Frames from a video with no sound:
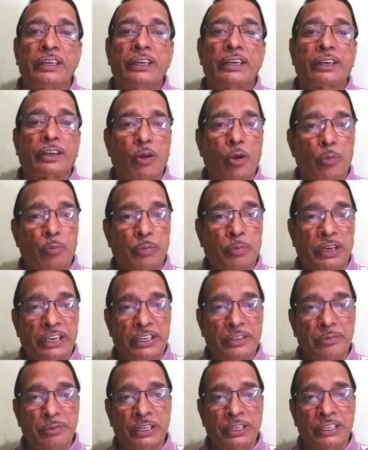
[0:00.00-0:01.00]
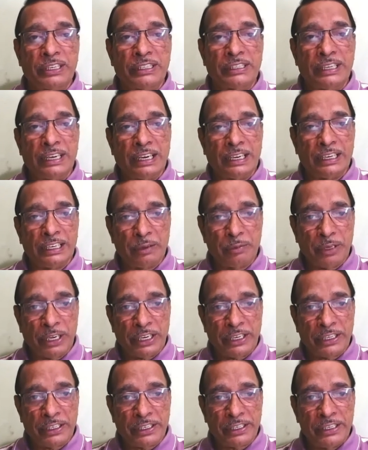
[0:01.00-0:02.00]
Top management is the
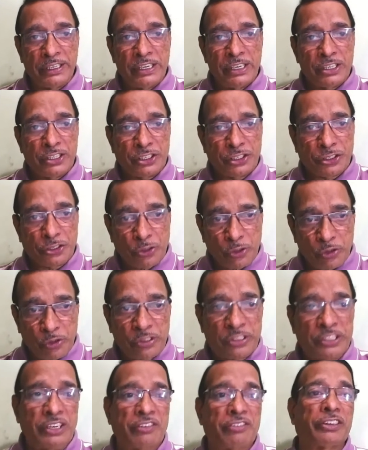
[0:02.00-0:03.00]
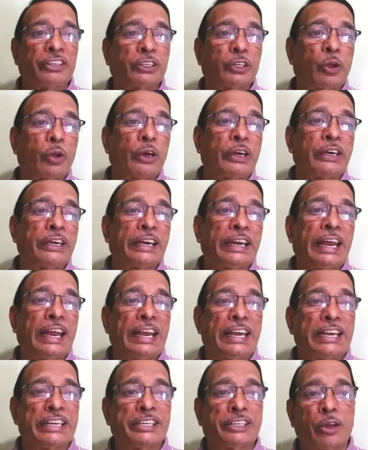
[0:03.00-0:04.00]
ultimate source of authority
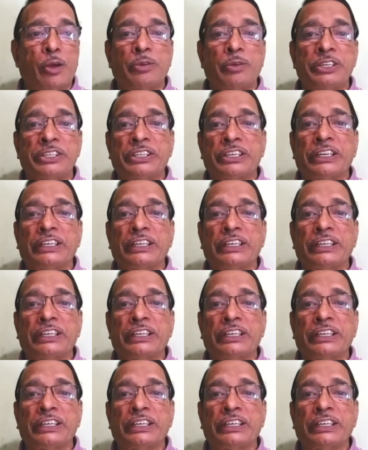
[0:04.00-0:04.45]
establishing